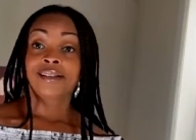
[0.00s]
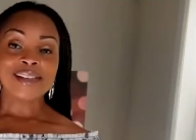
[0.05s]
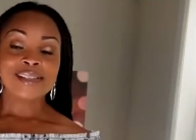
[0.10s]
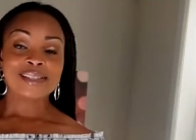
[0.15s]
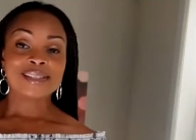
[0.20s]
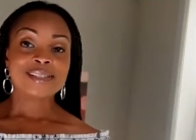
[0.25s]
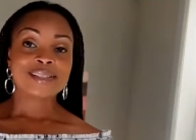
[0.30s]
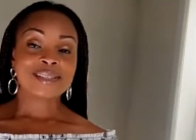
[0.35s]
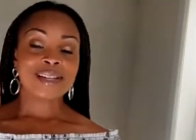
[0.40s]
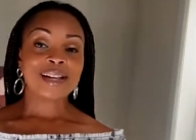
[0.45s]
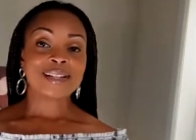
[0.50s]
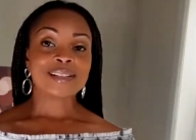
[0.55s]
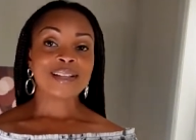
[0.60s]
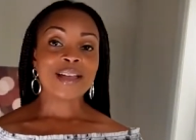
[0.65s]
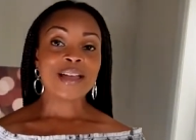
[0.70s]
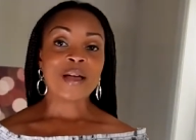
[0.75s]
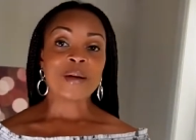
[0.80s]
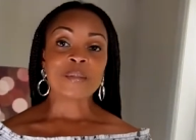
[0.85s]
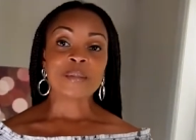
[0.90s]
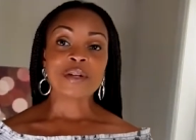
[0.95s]
And just like
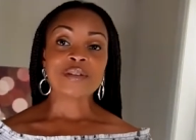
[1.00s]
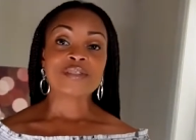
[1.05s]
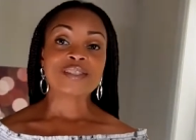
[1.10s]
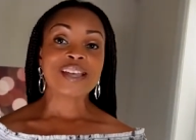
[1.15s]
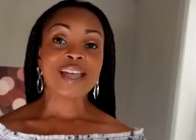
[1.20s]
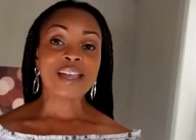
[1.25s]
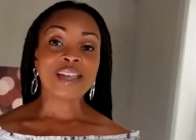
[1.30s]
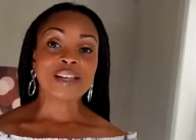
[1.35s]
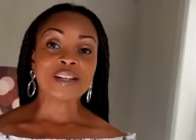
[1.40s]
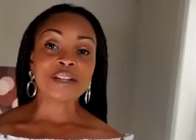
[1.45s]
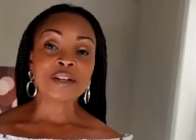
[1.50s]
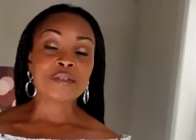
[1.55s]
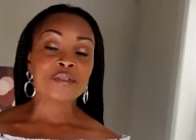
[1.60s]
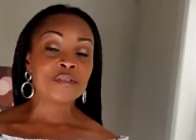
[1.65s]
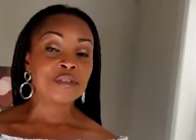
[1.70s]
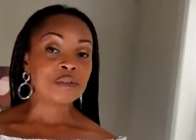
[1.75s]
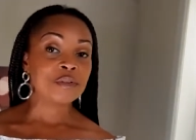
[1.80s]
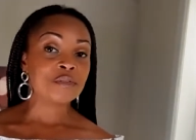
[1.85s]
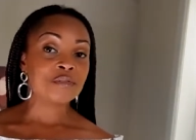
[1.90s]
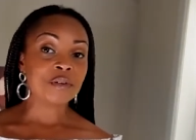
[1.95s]
that, we've taken a
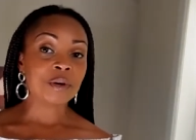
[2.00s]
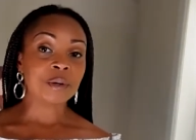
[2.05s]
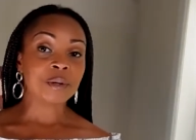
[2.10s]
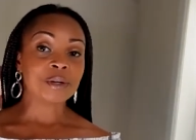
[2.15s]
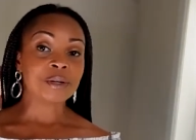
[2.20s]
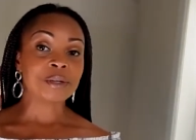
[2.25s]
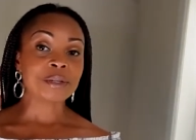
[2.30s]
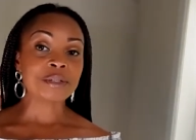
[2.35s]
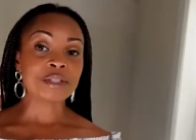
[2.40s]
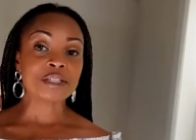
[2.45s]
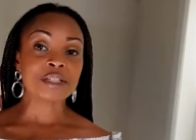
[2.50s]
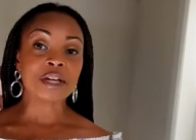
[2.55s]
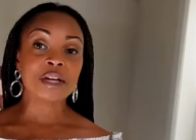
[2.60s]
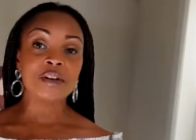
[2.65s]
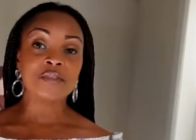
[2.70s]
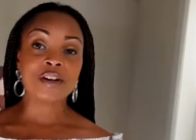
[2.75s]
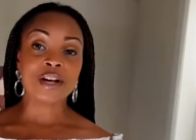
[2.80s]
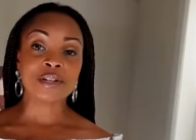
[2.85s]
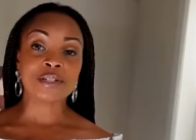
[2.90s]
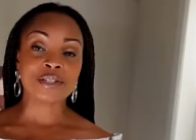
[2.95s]
few photos
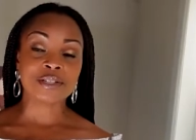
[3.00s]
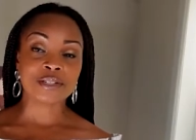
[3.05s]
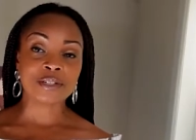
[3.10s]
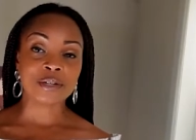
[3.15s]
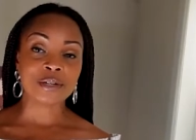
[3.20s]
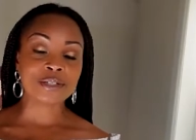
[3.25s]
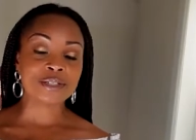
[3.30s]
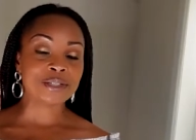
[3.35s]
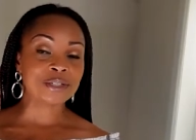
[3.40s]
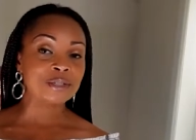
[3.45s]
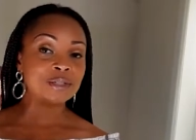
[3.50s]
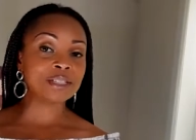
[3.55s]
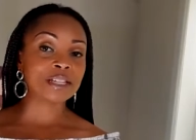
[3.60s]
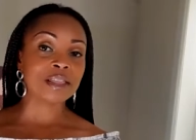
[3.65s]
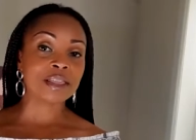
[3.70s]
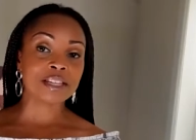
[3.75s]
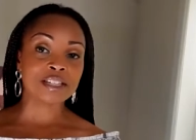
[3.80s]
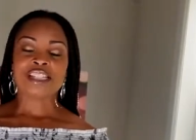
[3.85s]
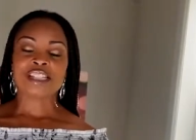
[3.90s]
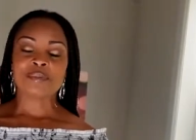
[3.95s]
of our desserts
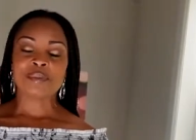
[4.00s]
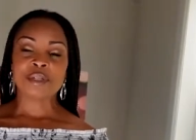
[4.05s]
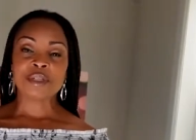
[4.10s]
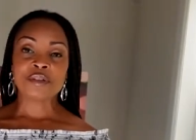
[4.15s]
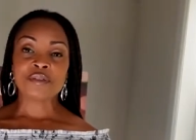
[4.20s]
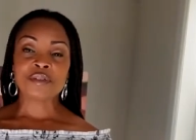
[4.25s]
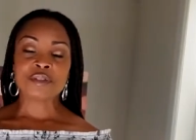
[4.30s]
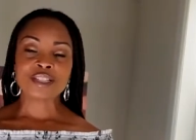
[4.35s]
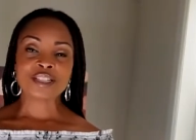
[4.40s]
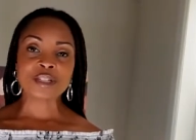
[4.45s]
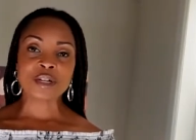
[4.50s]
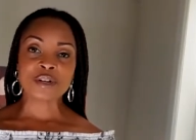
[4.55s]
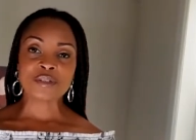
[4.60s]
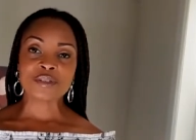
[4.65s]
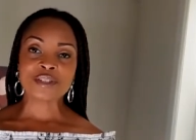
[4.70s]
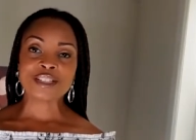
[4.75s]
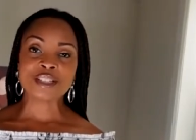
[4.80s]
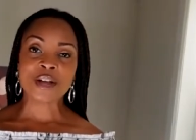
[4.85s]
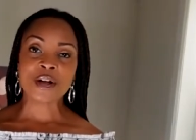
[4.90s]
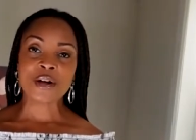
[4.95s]
using this beautiful
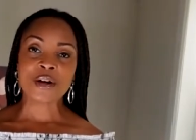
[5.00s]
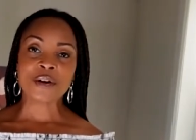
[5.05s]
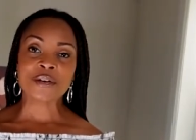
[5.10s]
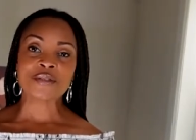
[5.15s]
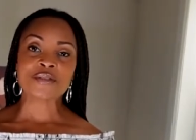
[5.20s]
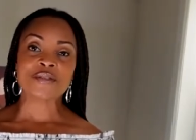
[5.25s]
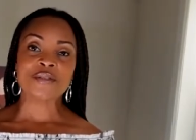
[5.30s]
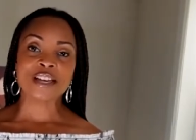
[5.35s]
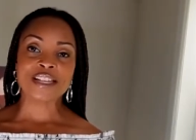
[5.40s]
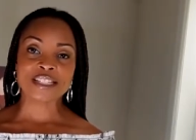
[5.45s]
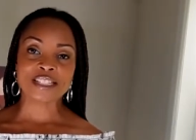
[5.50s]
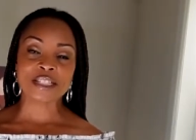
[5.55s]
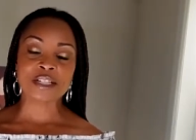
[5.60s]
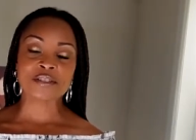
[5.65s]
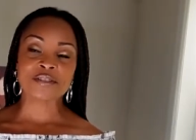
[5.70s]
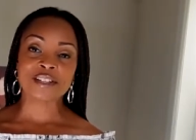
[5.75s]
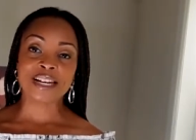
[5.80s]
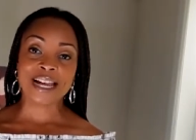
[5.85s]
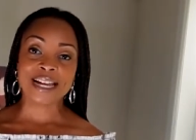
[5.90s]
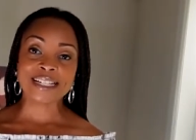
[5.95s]
surface called Festive